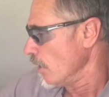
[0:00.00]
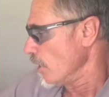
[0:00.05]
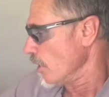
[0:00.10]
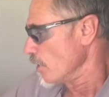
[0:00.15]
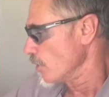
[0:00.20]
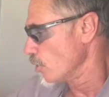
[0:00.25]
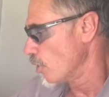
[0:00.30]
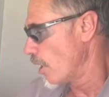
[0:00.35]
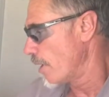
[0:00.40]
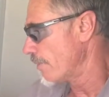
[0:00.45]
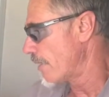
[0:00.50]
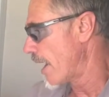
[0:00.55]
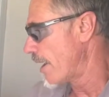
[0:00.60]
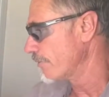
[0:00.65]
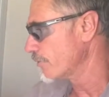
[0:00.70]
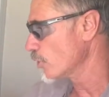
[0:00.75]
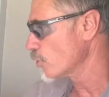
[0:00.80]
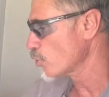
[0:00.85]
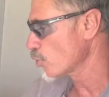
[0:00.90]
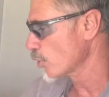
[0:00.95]
So I have
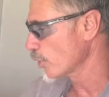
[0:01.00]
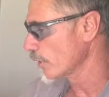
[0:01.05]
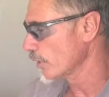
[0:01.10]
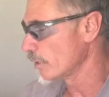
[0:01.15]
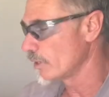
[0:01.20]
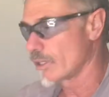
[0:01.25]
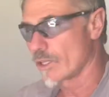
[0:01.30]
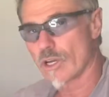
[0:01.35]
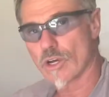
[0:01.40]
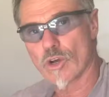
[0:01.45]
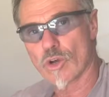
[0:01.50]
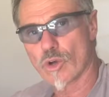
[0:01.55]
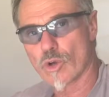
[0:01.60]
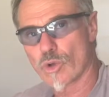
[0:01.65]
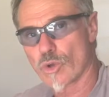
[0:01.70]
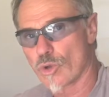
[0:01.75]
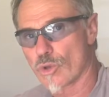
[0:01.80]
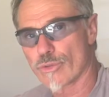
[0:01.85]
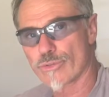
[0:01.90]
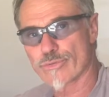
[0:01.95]
to drill a
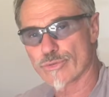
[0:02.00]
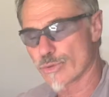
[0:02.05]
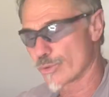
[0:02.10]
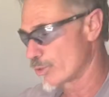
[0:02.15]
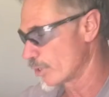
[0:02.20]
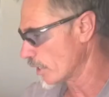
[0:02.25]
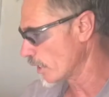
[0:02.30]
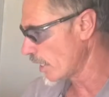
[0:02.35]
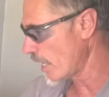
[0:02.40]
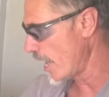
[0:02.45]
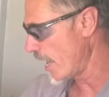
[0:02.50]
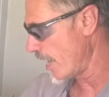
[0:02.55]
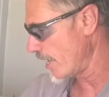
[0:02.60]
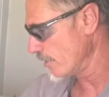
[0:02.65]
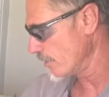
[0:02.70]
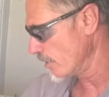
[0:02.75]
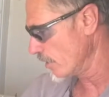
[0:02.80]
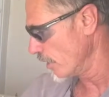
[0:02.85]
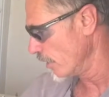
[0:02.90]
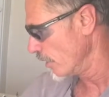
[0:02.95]
hole through the
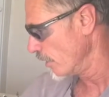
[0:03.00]
glass.